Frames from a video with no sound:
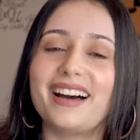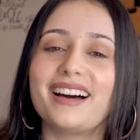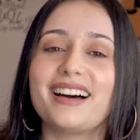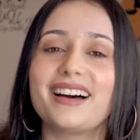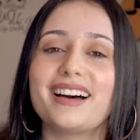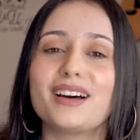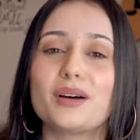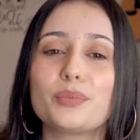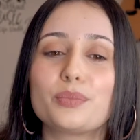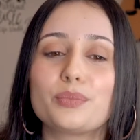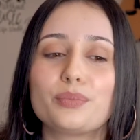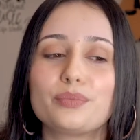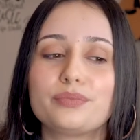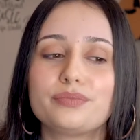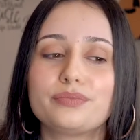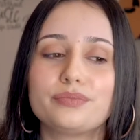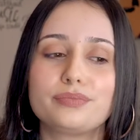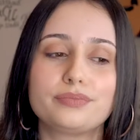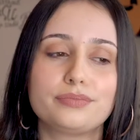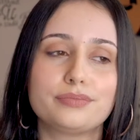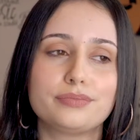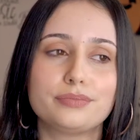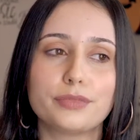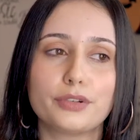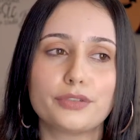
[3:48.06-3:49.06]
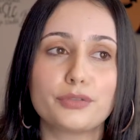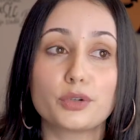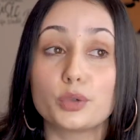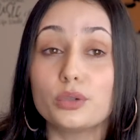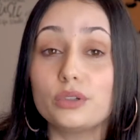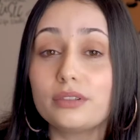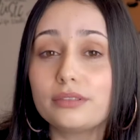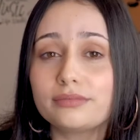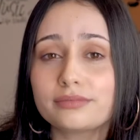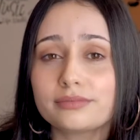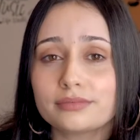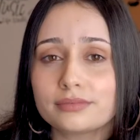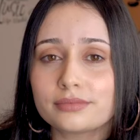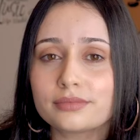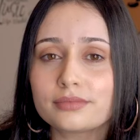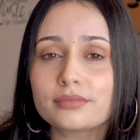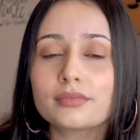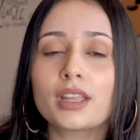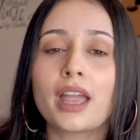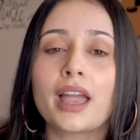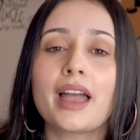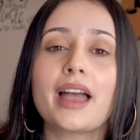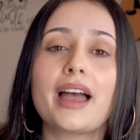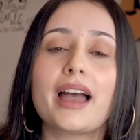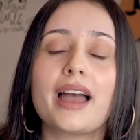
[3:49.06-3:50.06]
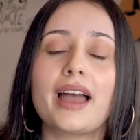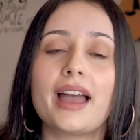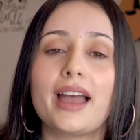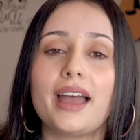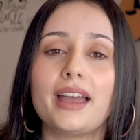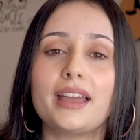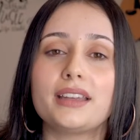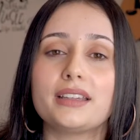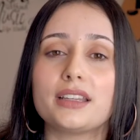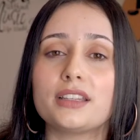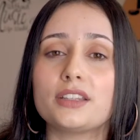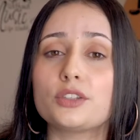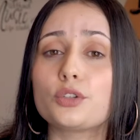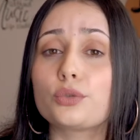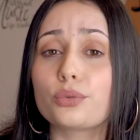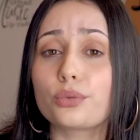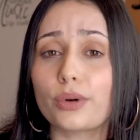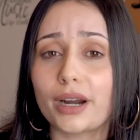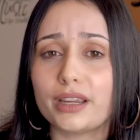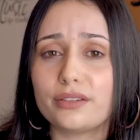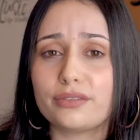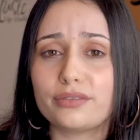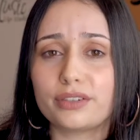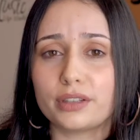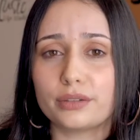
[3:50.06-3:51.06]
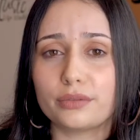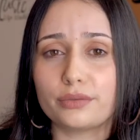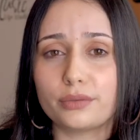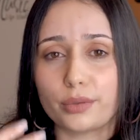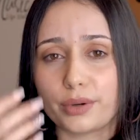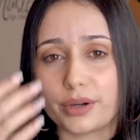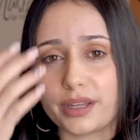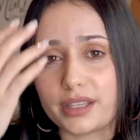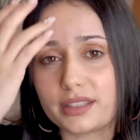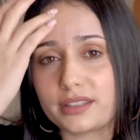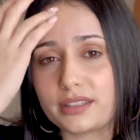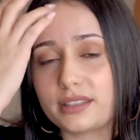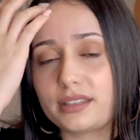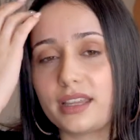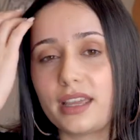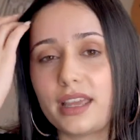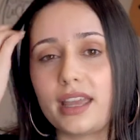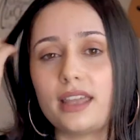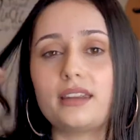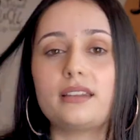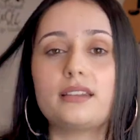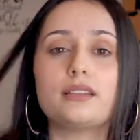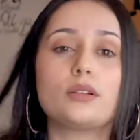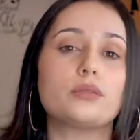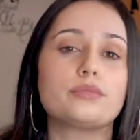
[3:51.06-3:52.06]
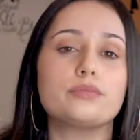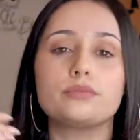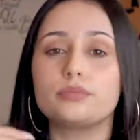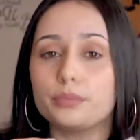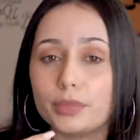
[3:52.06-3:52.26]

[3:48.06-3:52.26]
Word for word: uh, food and is great for the voice and